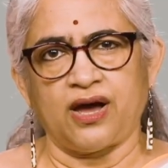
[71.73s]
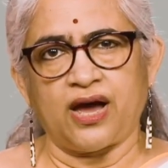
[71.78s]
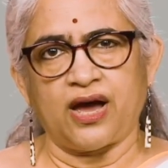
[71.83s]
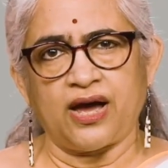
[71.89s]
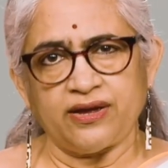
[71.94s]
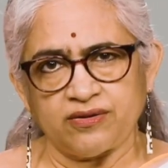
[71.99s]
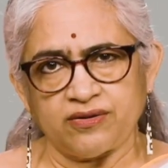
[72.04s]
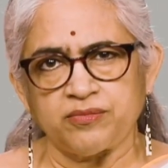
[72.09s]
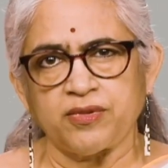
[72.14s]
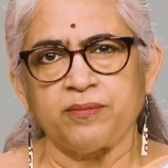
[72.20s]

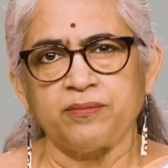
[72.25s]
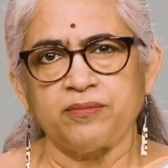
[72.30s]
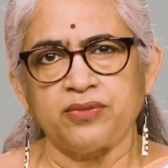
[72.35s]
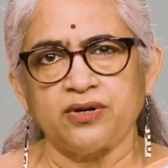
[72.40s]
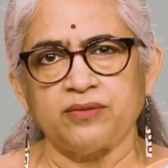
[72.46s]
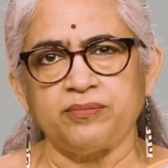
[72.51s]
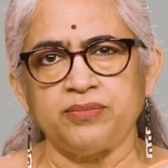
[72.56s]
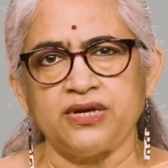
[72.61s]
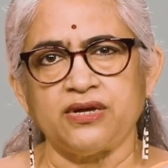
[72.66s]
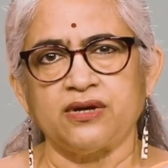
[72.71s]
I
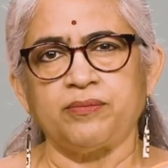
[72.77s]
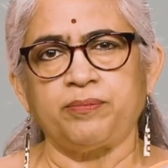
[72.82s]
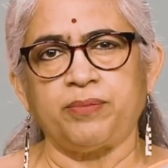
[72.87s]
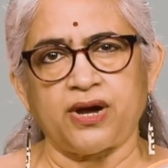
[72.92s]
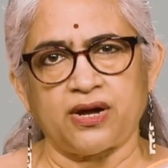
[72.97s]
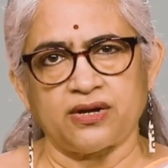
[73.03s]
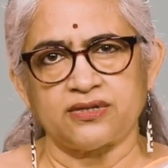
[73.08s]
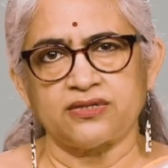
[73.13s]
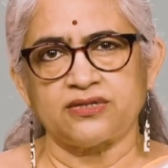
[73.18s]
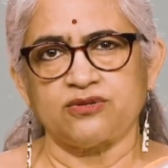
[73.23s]
remember being a
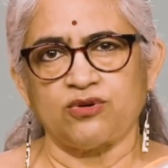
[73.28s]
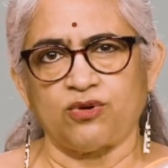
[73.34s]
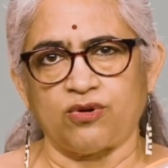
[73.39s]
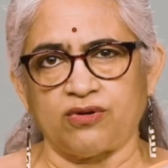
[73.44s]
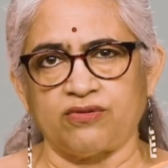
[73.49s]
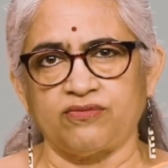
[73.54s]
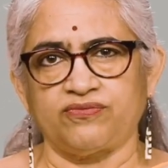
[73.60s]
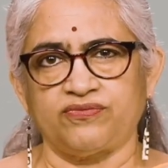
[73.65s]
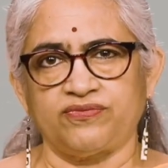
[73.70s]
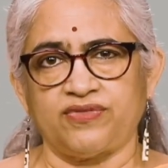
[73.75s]
part
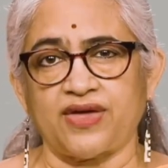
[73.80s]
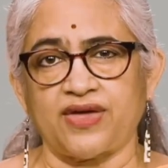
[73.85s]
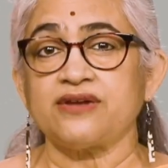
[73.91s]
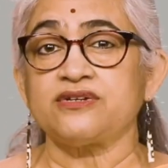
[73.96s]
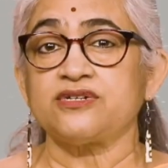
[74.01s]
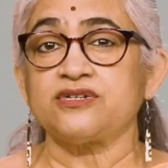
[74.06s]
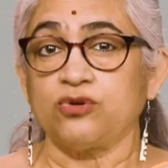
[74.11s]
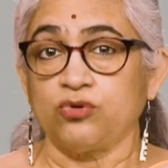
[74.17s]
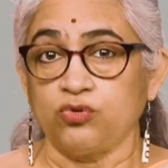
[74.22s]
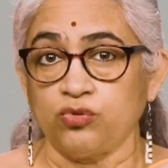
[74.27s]
of
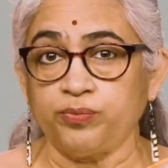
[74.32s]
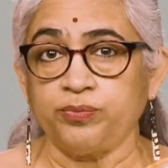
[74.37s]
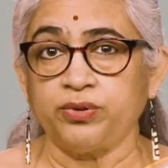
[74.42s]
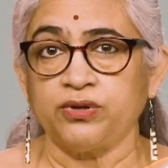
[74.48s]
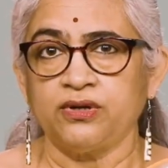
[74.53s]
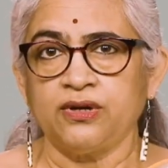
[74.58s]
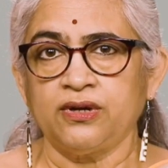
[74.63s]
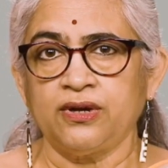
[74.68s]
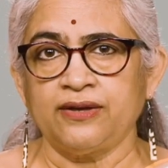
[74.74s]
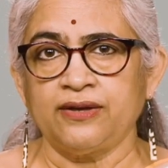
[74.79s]
that group
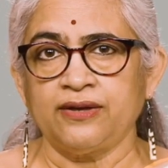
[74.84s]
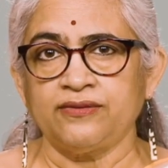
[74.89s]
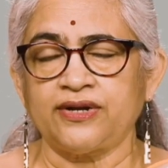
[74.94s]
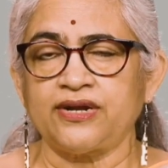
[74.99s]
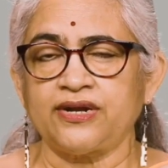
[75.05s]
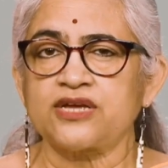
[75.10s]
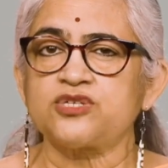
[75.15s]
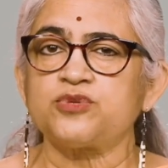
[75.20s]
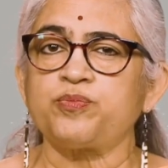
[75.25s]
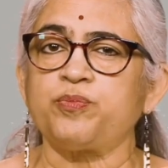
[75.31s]

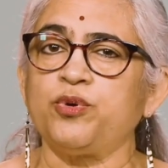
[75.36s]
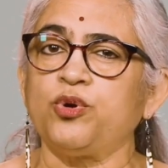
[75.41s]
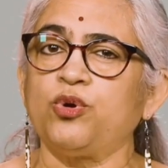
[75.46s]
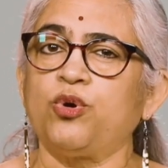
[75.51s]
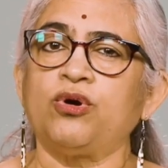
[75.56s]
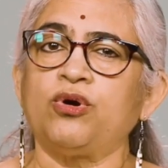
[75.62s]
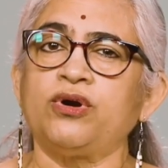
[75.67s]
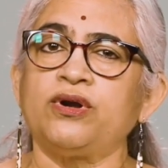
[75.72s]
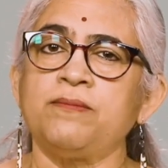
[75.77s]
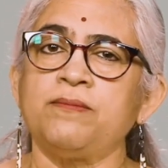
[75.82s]
that
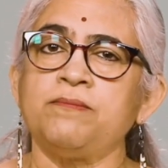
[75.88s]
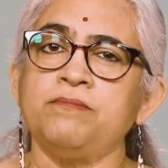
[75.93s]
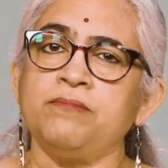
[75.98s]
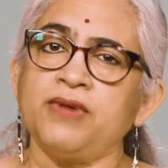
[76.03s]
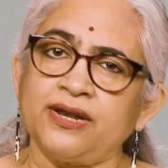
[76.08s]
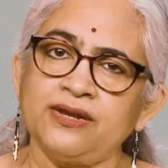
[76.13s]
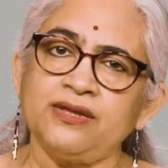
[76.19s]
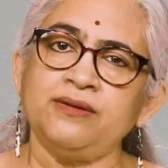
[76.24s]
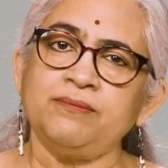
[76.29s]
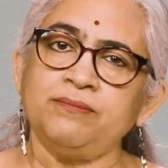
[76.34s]
explored
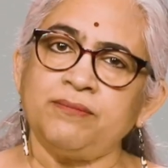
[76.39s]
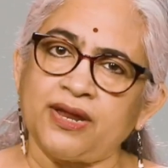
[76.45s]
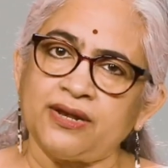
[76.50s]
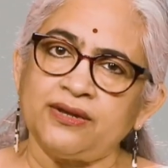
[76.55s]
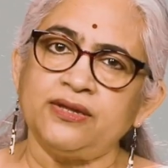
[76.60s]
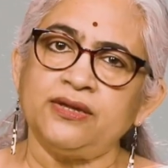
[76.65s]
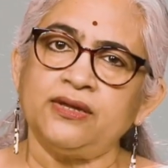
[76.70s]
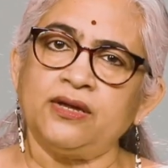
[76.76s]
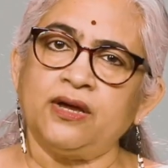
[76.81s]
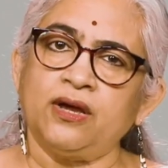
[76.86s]
many,
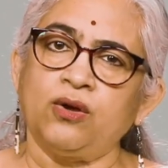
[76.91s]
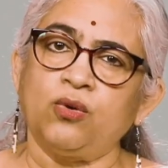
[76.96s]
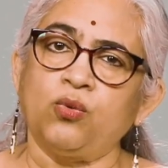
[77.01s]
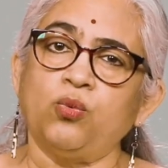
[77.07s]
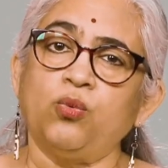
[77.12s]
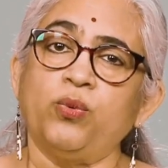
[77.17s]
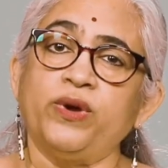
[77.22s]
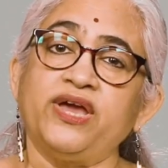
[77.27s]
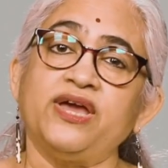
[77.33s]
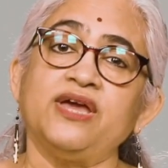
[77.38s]
many
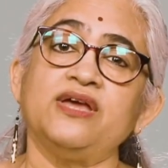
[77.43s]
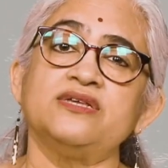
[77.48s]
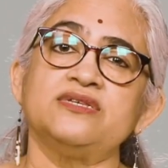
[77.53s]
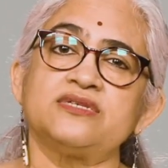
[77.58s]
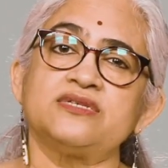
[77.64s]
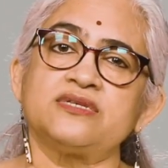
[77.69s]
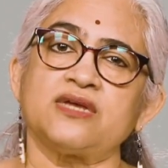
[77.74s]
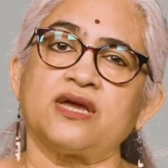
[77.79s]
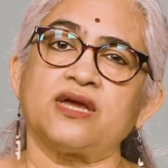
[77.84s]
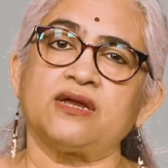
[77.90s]

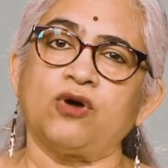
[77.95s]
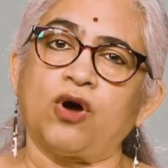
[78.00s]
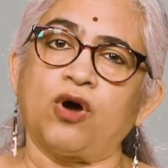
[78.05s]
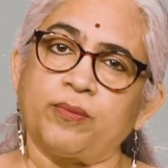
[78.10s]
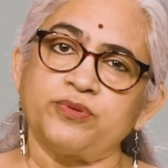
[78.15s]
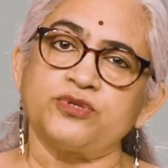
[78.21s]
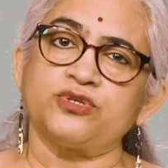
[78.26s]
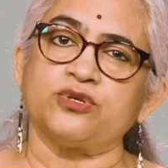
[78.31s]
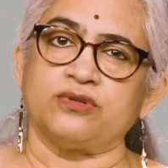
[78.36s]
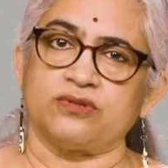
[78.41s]
ways and
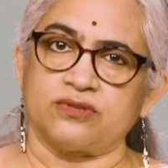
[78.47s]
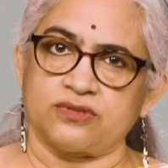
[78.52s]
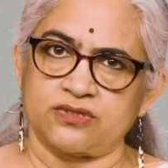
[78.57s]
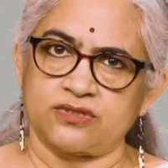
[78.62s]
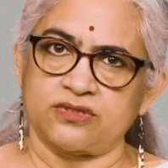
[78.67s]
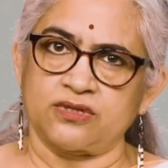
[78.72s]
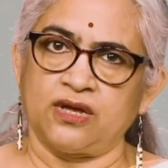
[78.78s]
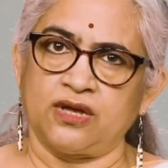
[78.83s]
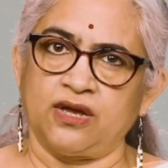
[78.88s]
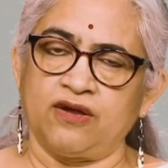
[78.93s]

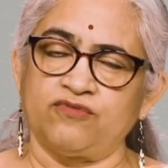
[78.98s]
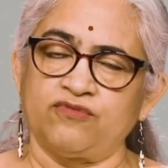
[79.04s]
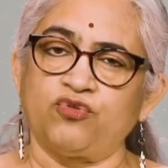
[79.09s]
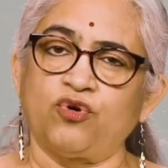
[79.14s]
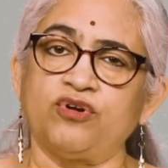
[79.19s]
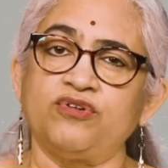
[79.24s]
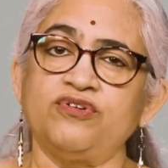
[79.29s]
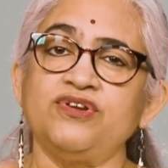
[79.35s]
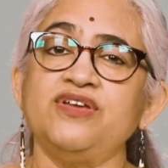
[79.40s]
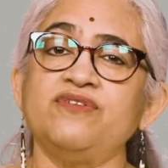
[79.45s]
options
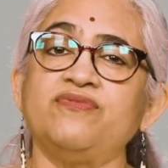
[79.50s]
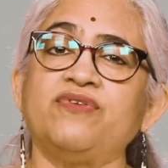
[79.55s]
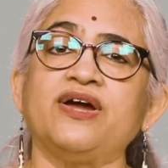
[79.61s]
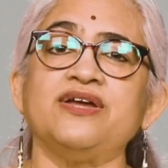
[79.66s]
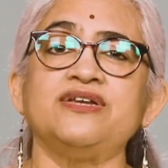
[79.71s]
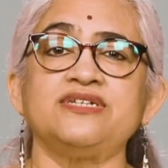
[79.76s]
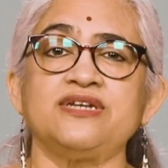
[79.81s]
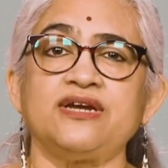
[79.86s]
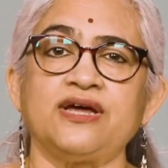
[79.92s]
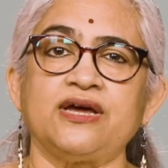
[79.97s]
for
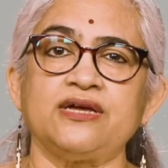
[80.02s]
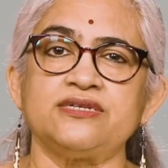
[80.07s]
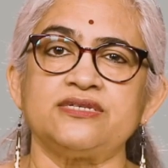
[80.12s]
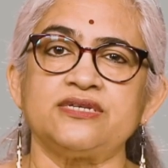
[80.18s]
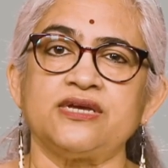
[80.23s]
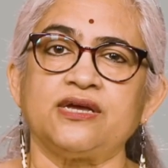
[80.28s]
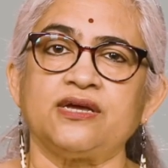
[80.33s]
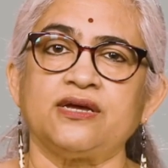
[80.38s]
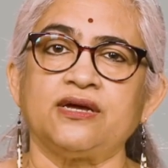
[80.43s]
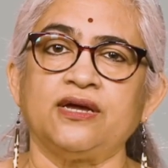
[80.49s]

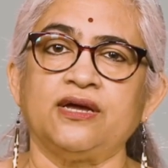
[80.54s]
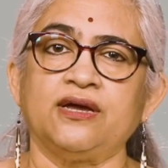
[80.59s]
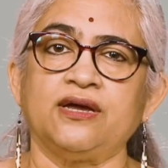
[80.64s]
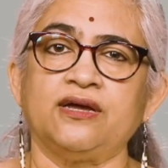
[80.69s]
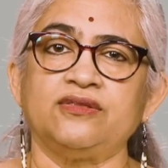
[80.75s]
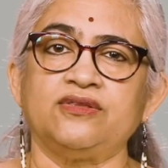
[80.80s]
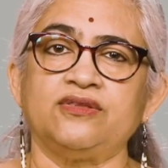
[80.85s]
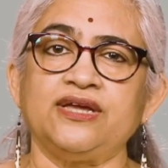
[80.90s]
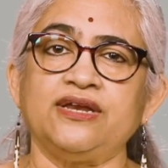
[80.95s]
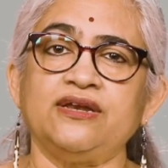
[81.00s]
revitalizing
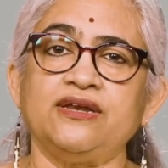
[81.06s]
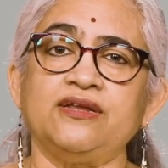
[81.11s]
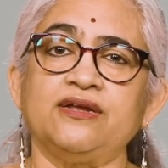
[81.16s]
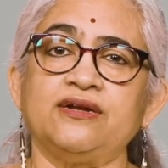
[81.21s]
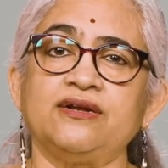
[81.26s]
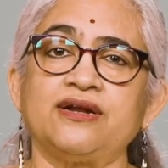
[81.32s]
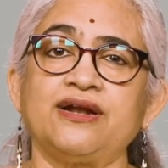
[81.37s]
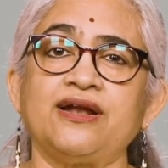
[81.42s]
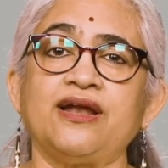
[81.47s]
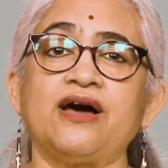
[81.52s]
the
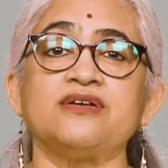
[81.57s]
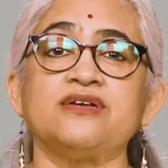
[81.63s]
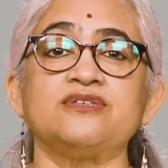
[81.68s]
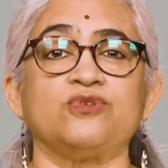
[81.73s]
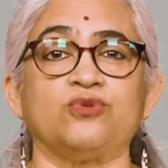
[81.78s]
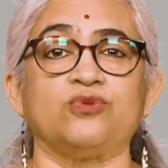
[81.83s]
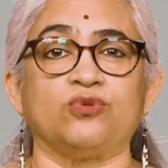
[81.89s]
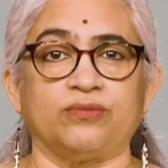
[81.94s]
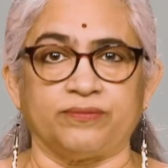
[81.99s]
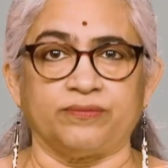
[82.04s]
Indian
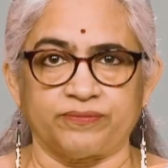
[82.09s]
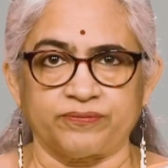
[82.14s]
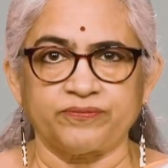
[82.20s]
classroom.